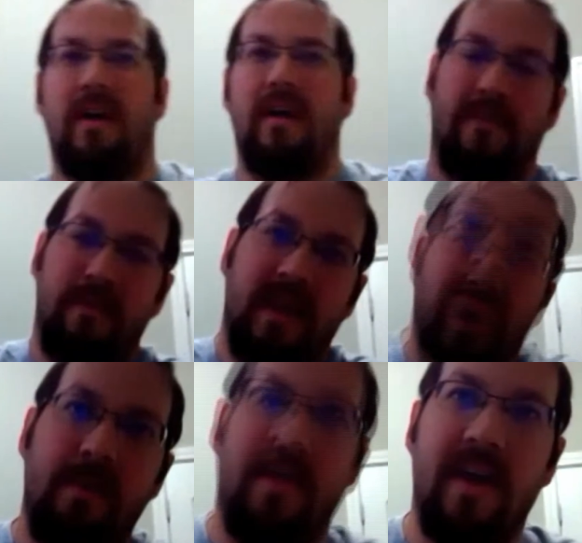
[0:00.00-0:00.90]
we kind of
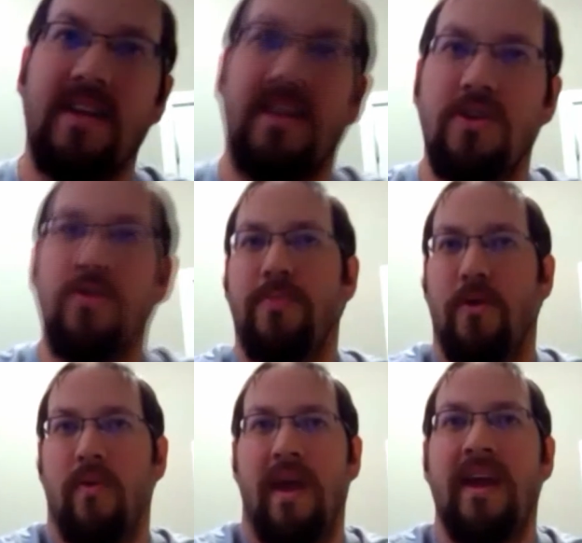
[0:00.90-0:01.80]
plan to do the
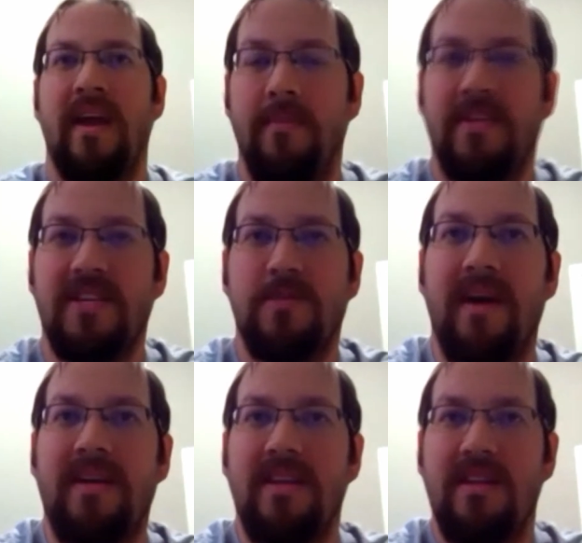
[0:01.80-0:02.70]
parade, I'm expecting to
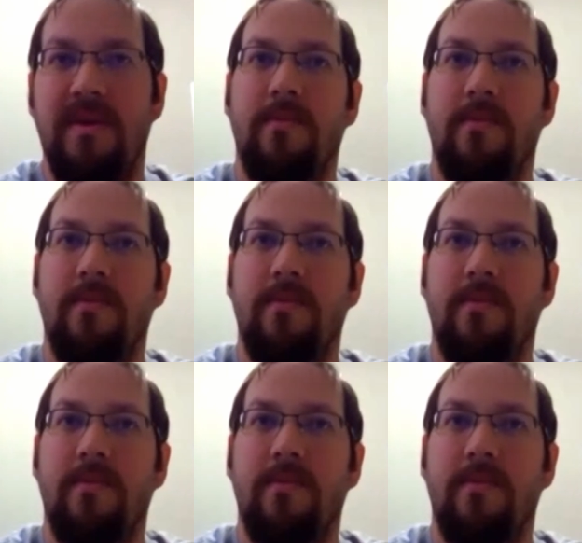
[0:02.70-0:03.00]
be able to